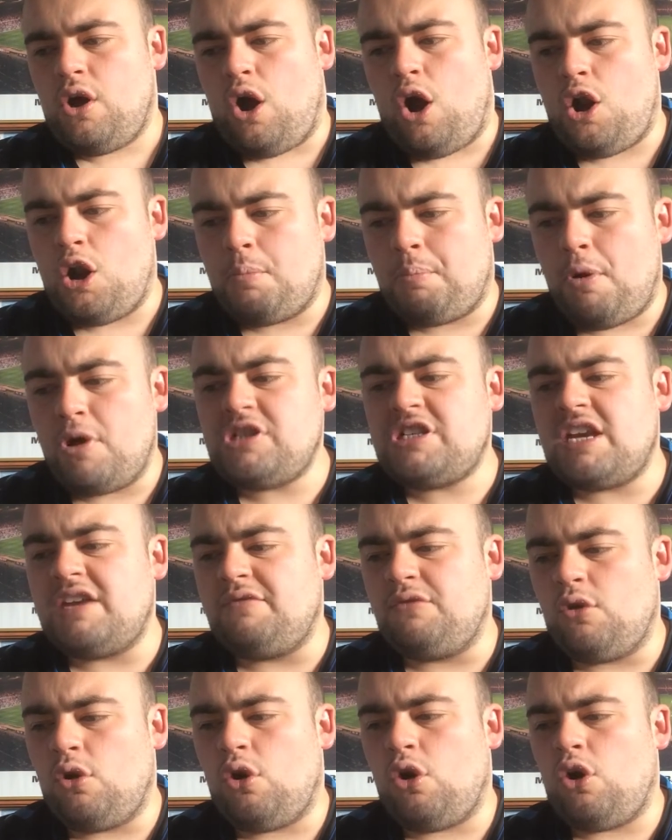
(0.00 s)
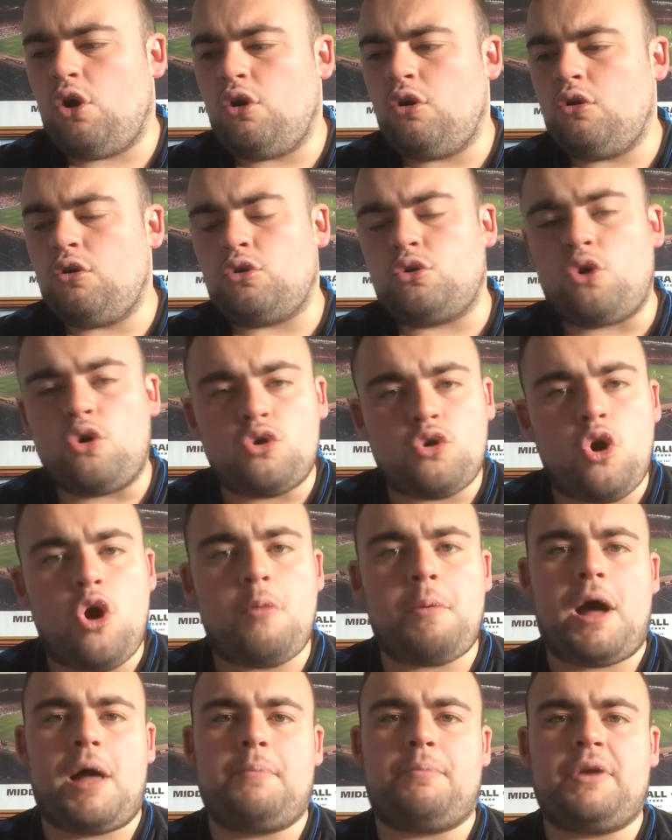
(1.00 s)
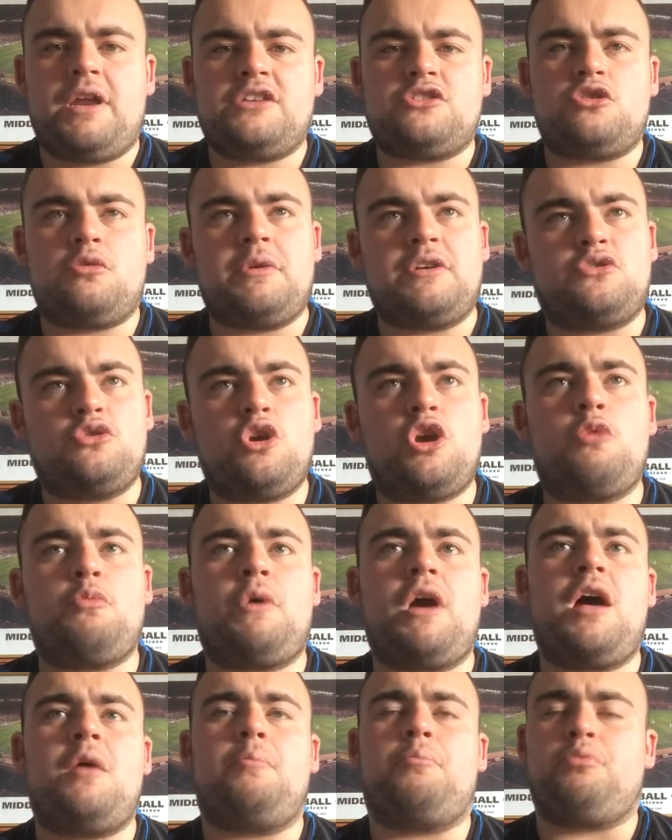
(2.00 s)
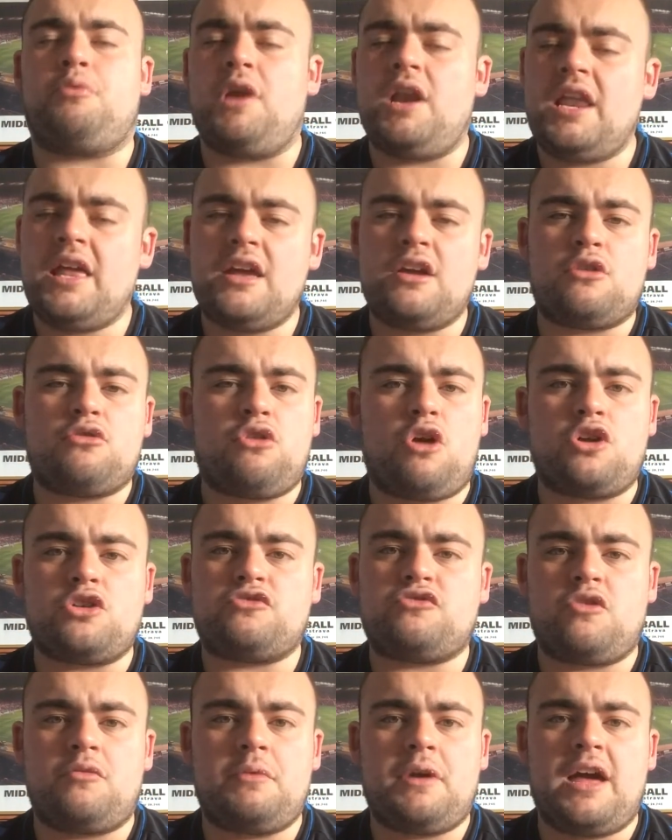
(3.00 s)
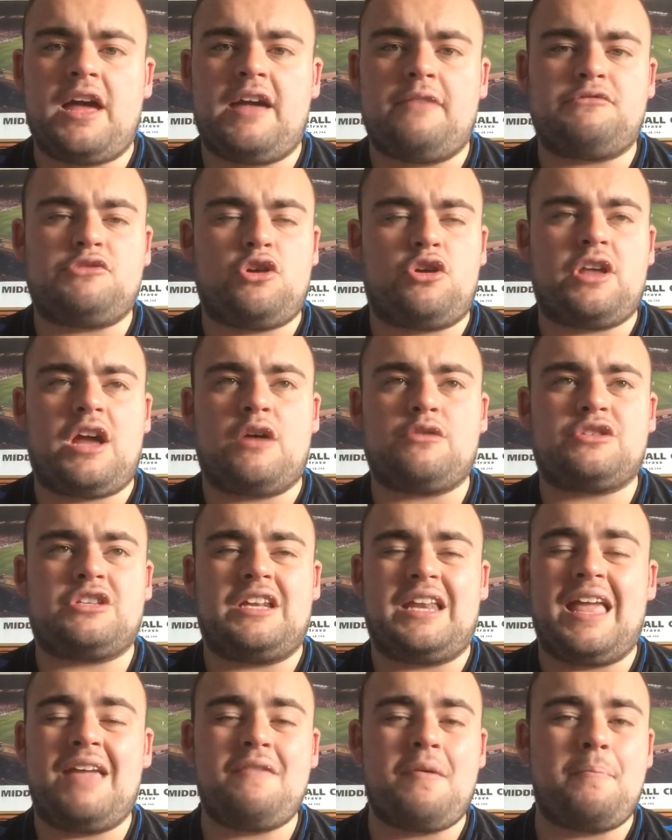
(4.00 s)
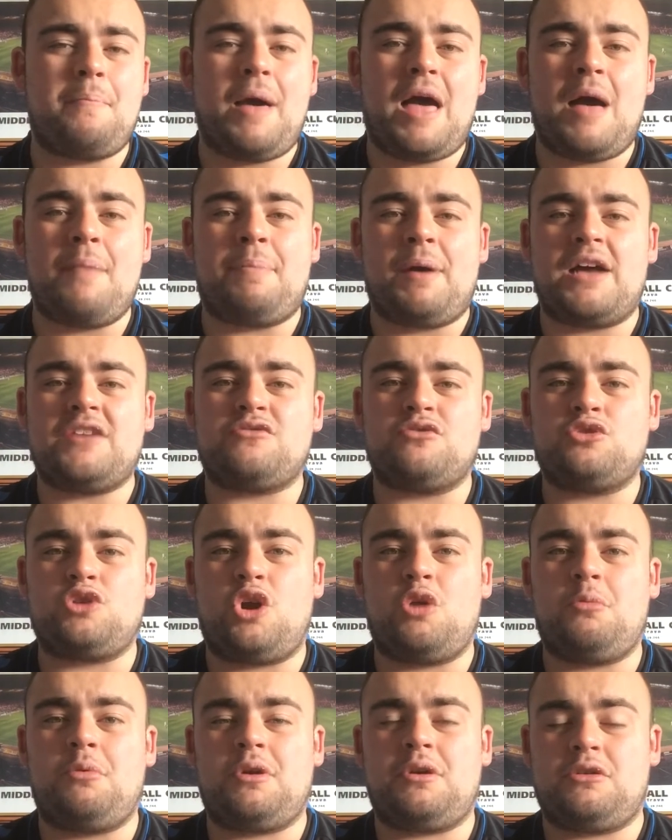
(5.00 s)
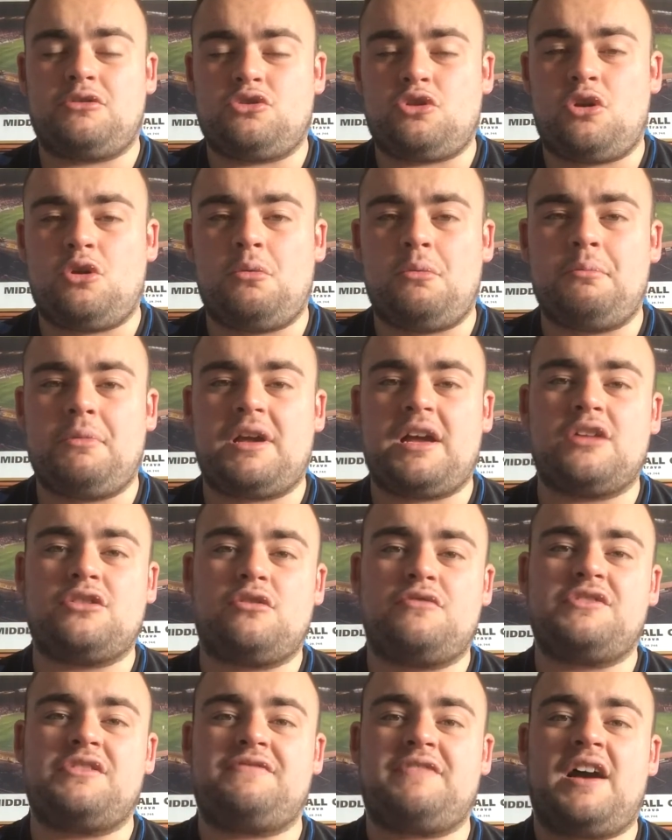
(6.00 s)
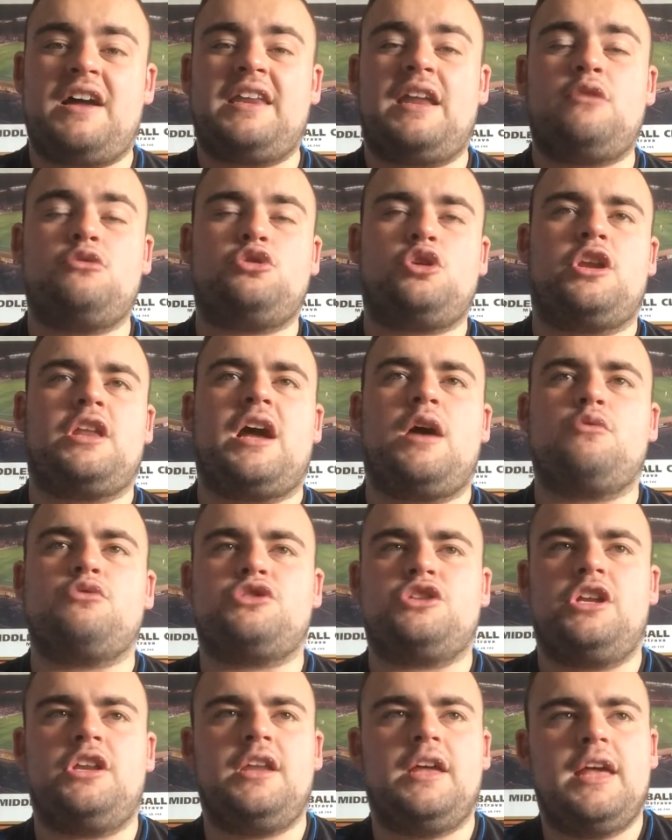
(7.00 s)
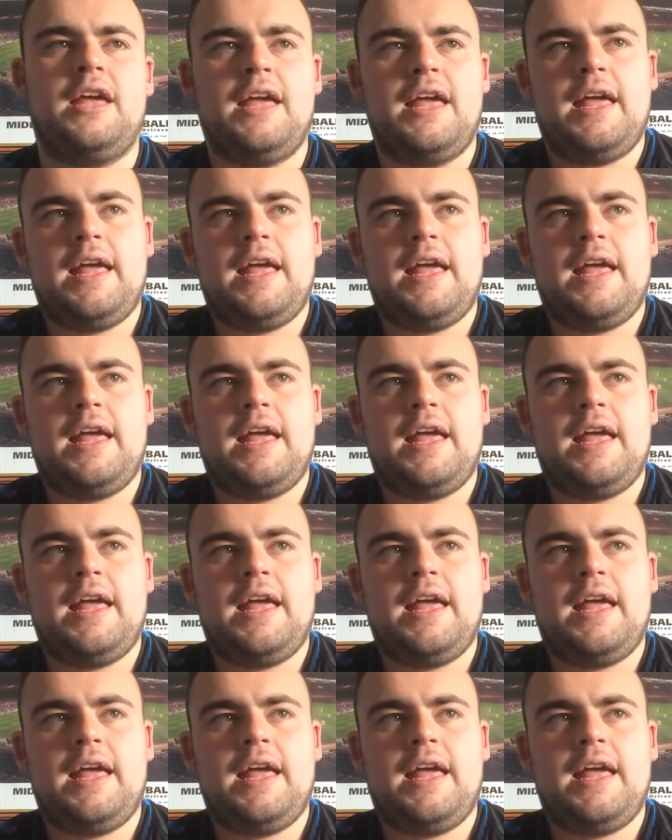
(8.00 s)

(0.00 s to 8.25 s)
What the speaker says: on a positive note, good goal by Britt. Do you know what I mean? Took it well. Brilliant cross from Johnny Alston. Even better pass from John Owen McKell to obviously find out Johnny Alston.